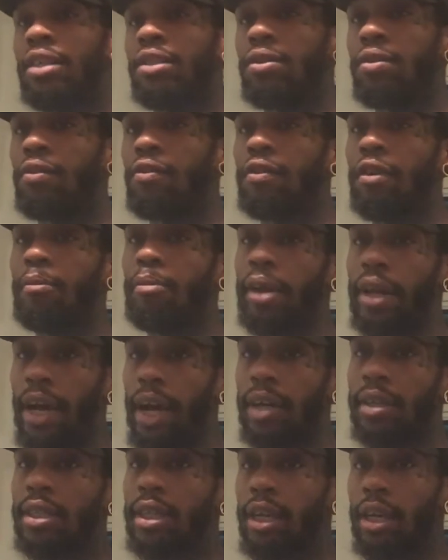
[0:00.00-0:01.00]
from Penthouse
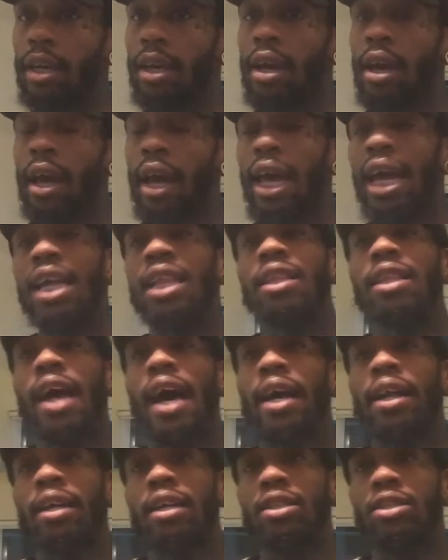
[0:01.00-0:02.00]
Ink. And that
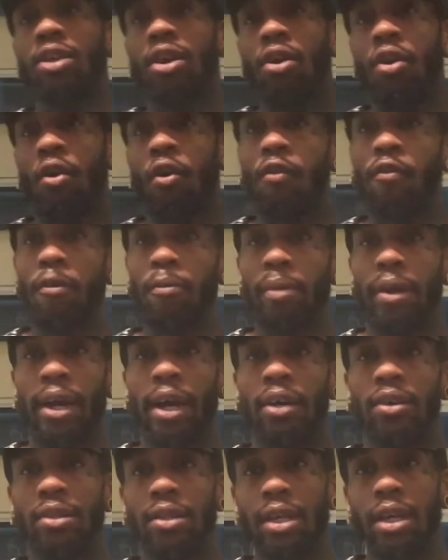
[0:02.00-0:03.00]
is the goal for Penthouse
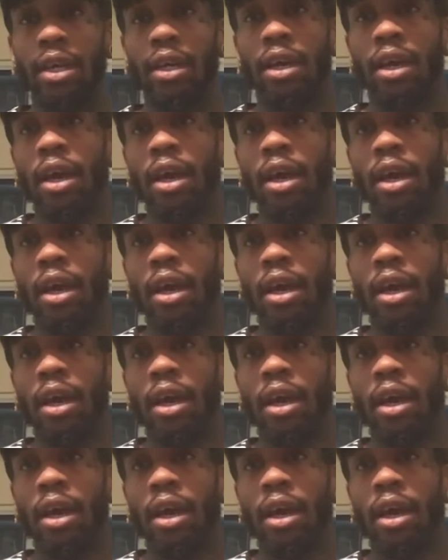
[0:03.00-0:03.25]
Ink.